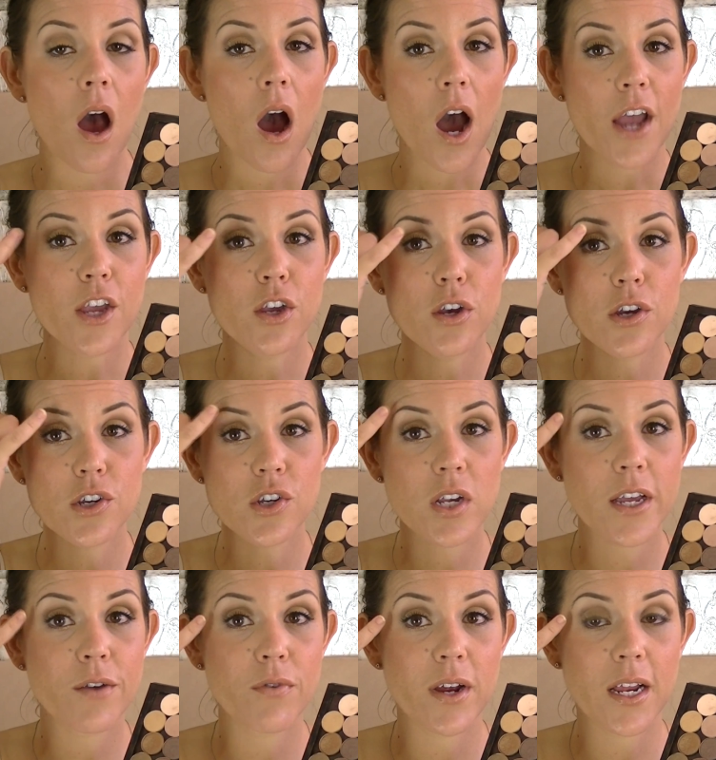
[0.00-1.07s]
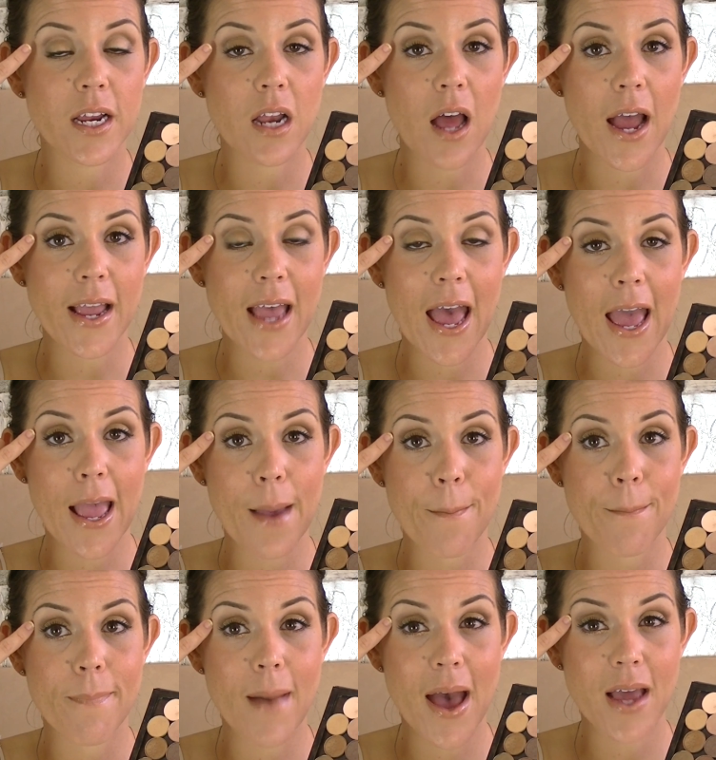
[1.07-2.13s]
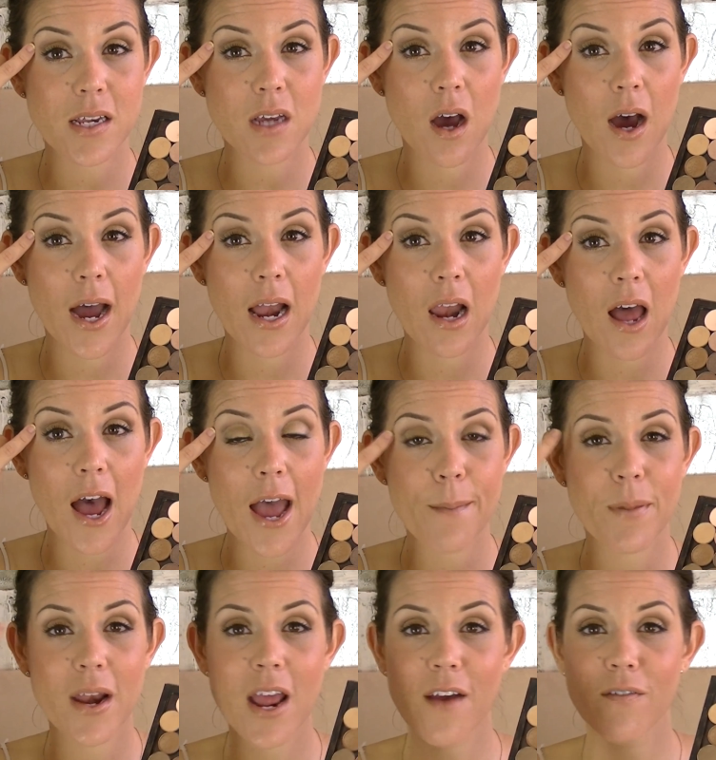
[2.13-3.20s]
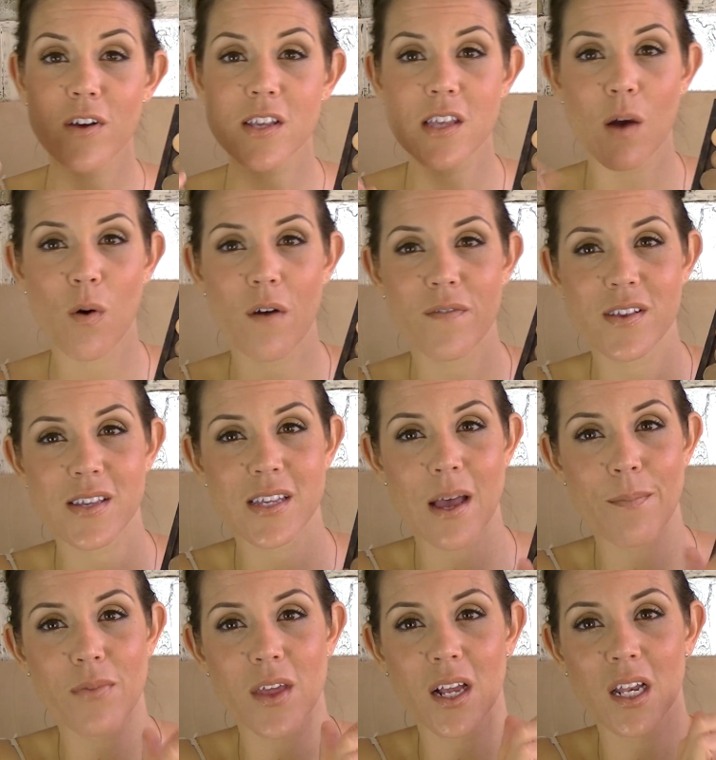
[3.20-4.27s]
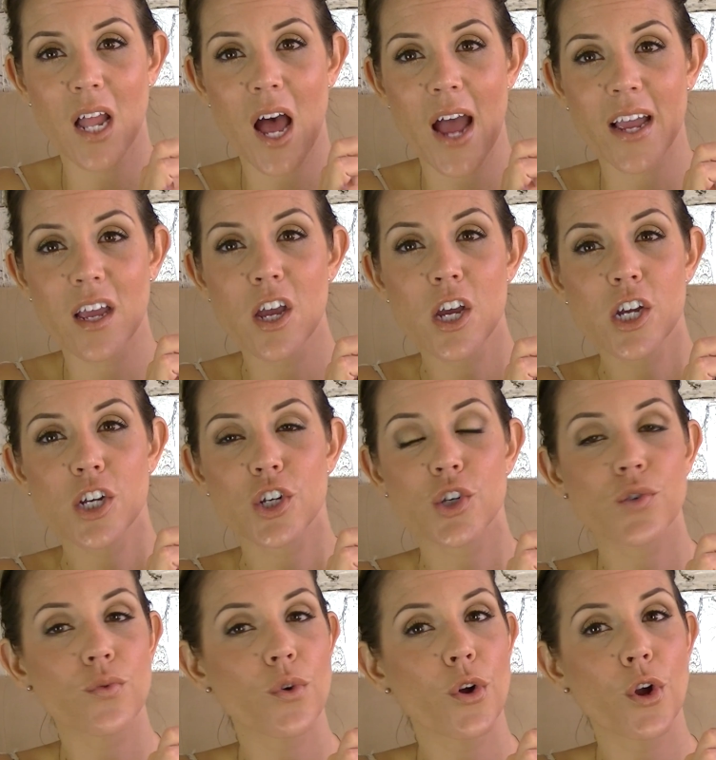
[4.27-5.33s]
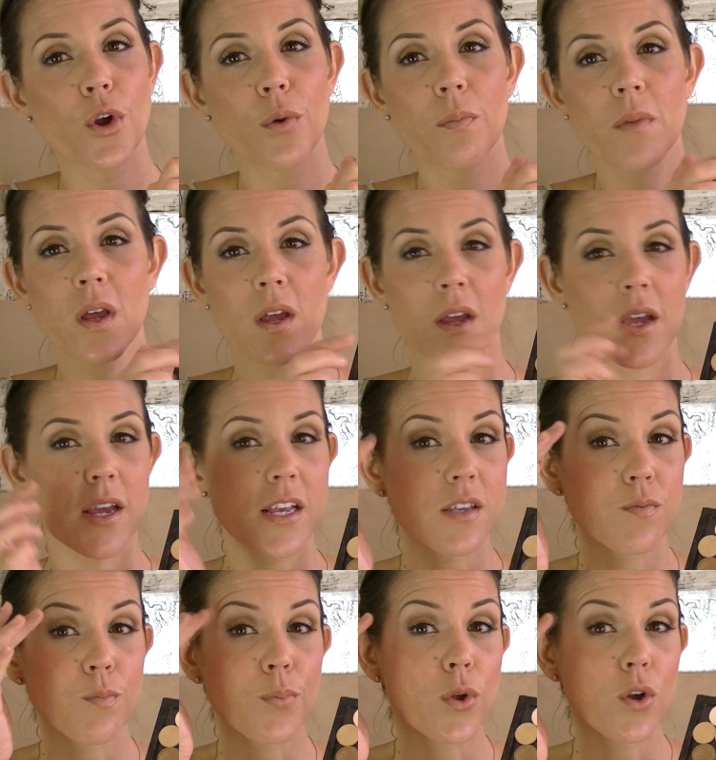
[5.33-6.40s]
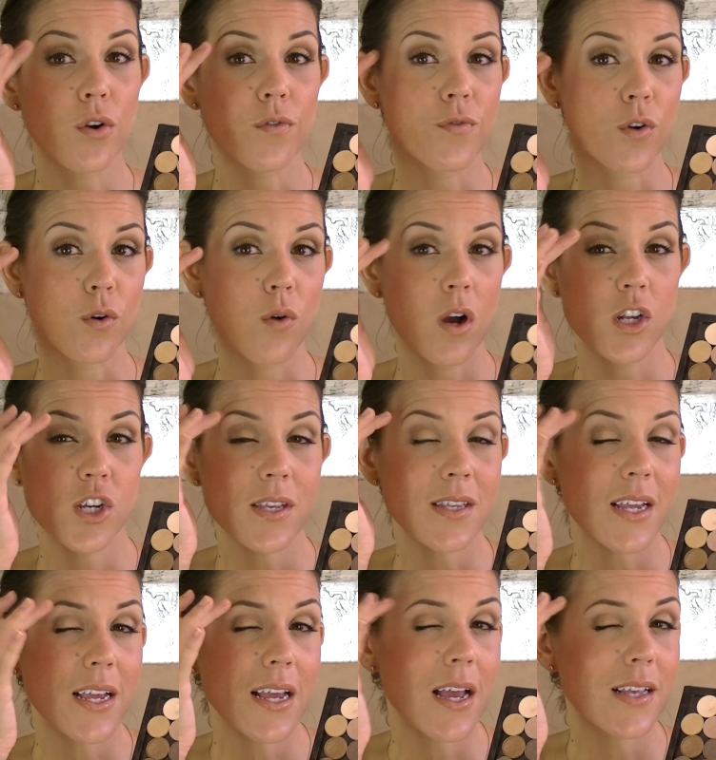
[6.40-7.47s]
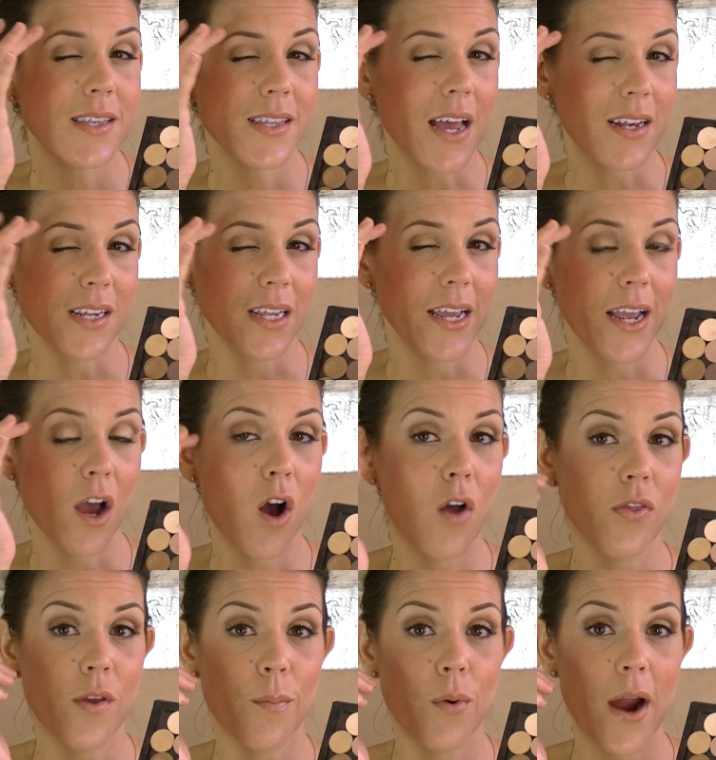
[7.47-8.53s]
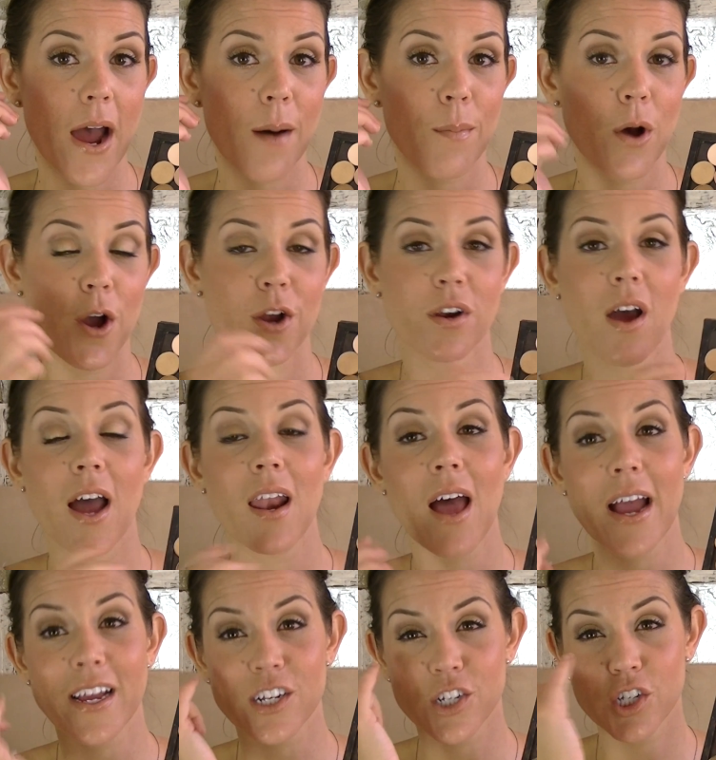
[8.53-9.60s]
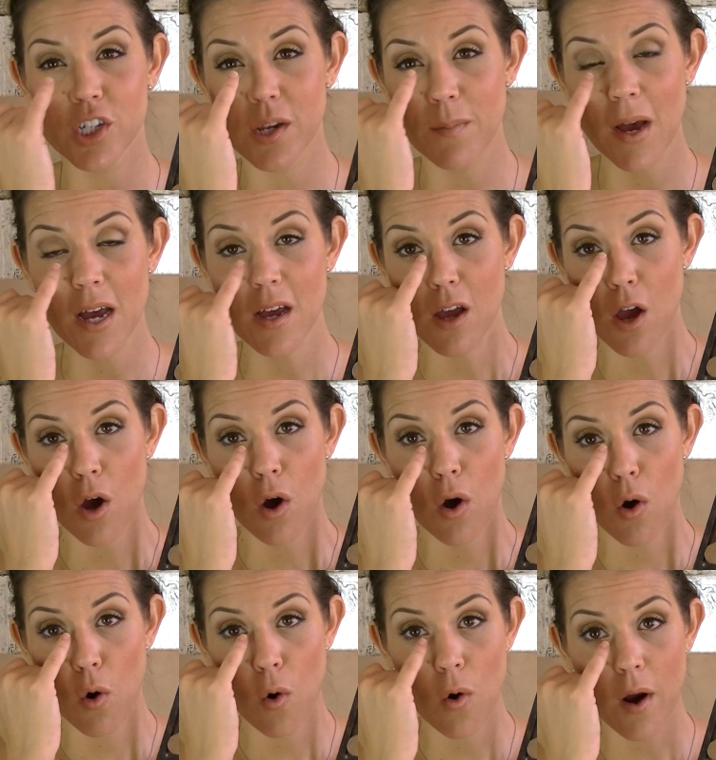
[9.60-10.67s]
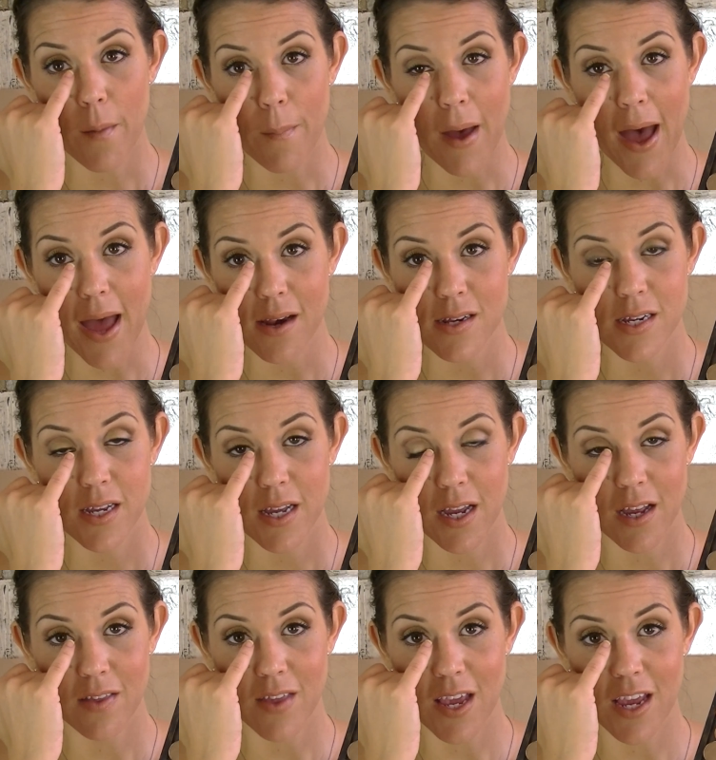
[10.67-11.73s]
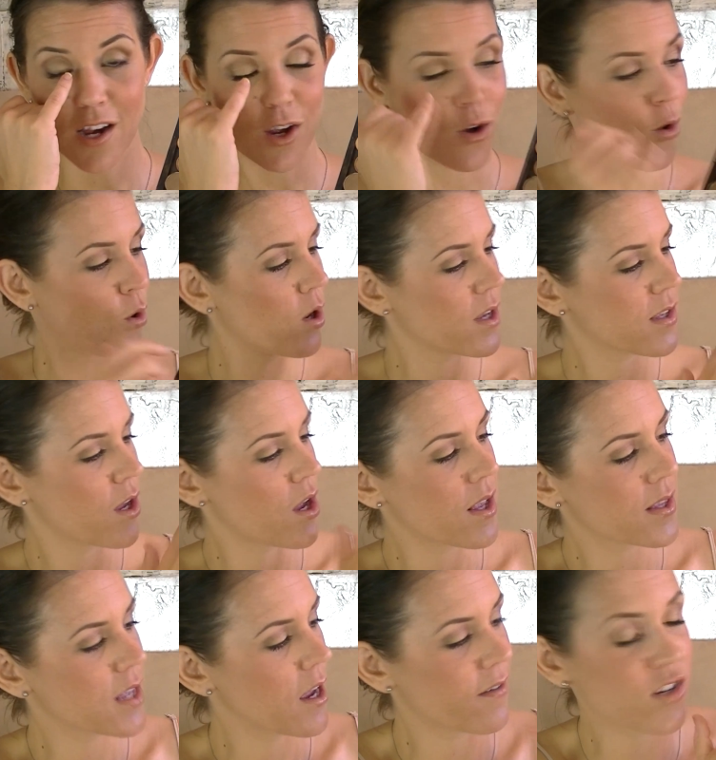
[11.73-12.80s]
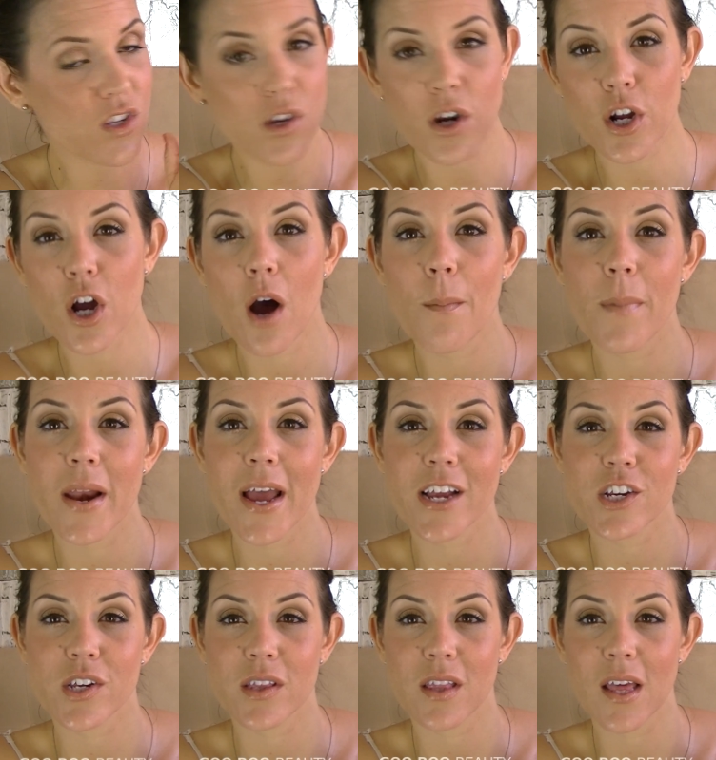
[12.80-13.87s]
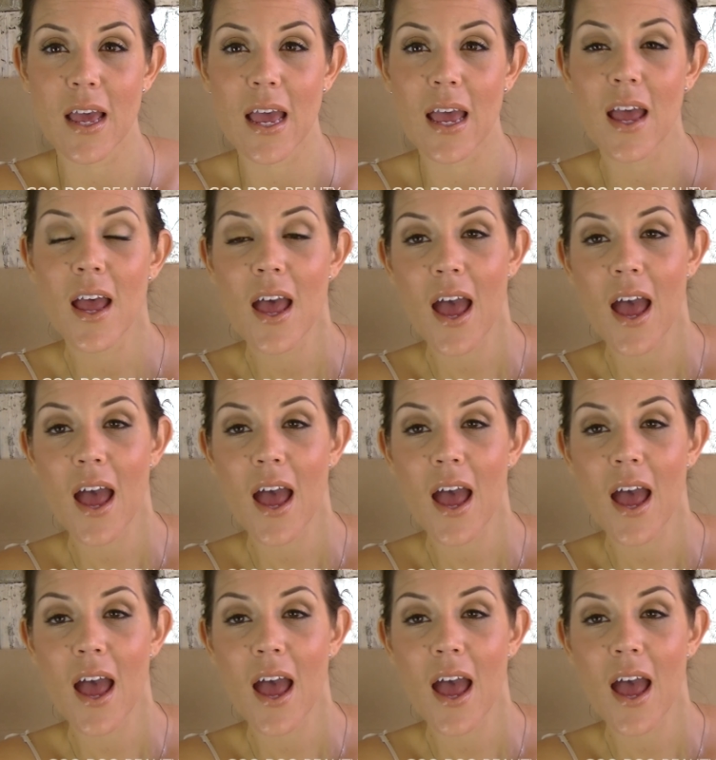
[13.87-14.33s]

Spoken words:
I usually really like a matte highlight, but every so often something like Shroom is beautiful, just subtly on the brow bone. I like a shimmer or a matte in the inner corner, so you can see I've just got a combination there.